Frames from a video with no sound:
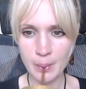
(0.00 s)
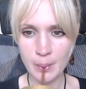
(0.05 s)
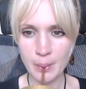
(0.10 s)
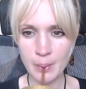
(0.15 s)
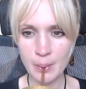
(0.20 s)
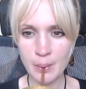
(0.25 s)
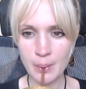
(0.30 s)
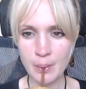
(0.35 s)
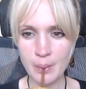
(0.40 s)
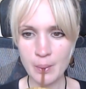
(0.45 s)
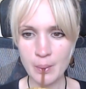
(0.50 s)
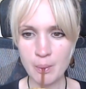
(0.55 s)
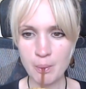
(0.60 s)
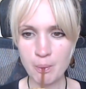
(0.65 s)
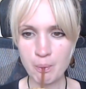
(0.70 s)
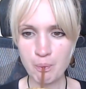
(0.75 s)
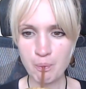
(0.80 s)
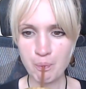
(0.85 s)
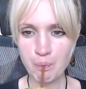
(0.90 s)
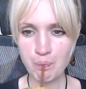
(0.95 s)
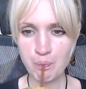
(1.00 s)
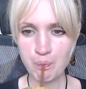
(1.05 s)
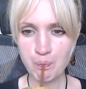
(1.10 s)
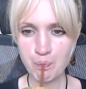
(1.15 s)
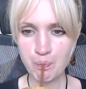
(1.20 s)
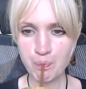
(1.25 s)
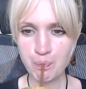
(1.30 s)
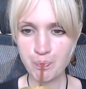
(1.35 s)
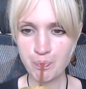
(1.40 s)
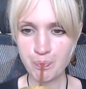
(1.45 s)

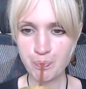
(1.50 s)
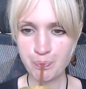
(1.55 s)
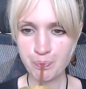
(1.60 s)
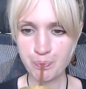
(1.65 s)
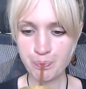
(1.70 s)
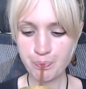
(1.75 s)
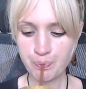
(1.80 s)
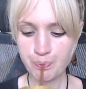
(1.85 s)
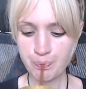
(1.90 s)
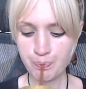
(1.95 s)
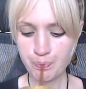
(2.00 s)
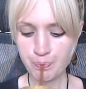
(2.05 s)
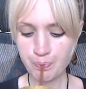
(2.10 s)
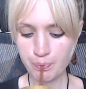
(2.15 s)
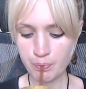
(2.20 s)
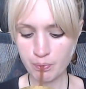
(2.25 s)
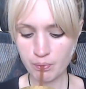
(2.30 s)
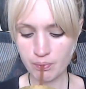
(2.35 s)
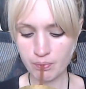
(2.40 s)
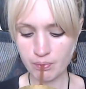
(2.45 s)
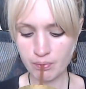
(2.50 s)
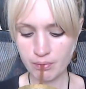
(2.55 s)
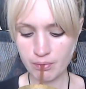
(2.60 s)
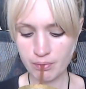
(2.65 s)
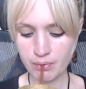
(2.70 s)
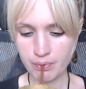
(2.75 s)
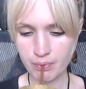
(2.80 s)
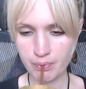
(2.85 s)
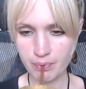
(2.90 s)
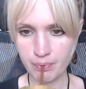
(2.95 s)

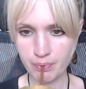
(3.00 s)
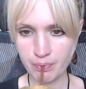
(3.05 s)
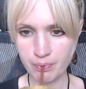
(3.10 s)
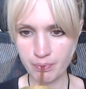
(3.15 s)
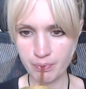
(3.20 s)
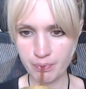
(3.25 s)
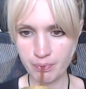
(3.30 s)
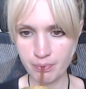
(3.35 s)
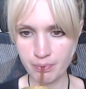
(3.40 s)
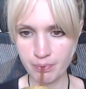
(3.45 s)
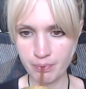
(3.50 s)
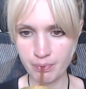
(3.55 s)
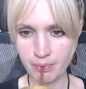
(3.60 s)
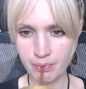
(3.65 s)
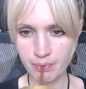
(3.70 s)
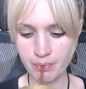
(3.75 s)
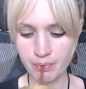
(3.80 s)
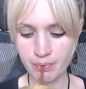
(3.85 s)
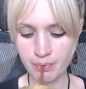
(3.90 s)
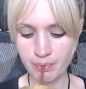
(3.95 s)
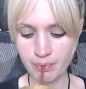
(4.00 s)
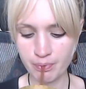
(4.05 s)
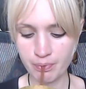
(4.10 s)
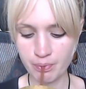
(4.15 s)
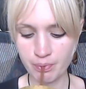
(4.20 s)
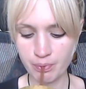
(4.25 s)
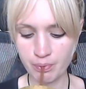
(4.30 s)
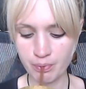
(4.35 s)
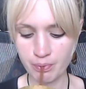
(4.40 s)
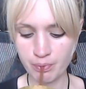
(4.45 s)

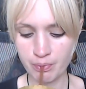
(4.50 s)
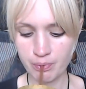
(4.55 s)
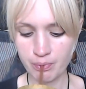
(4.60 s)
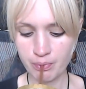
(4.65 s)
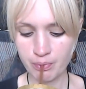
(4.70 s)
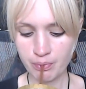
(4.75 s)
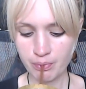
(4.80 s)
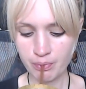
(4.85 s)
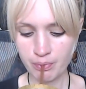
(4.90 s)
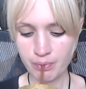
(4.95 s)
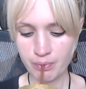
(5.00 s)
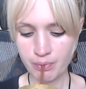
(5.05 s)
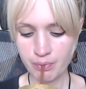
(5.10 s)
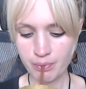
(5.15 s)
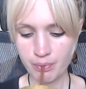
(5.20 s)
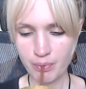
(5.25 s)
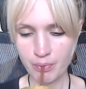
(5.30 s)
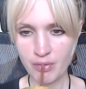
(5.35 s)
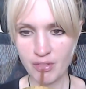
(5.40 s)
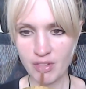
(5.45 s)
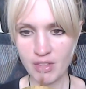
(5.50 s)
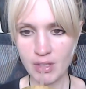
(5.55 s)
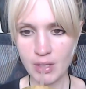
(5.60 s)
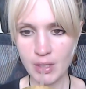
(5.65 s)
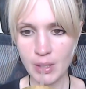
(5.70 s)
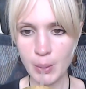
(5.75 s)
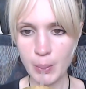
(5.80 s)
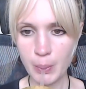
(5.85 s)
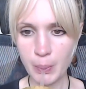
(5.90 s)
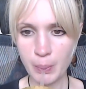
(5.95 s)

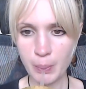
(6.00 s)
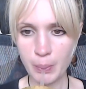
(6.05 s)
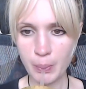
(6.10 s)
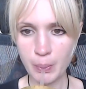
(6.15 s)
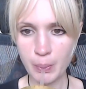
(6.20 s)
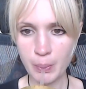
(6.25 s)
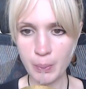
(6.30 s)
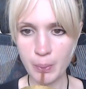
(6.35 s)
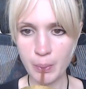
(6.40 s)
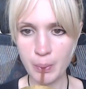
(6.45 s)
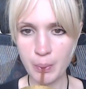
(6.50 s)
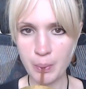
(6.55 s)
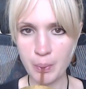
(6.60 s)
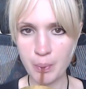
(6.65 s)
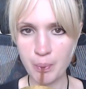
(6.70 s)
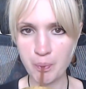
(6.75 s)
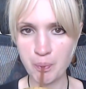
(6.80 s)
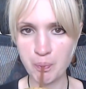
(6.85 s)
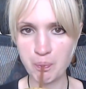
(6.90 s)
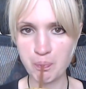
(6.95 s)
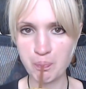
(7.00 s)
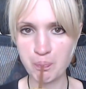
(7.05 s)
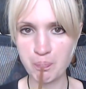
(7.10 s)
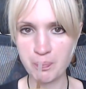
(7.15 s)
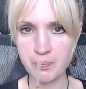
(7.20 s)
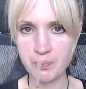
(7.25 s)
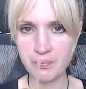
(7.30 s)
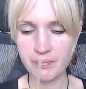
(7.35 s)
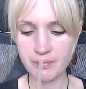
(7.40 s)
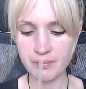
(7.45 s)

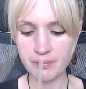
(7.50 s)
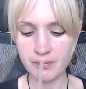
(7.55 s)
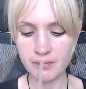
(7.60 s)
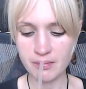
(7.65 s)
(no one is talking)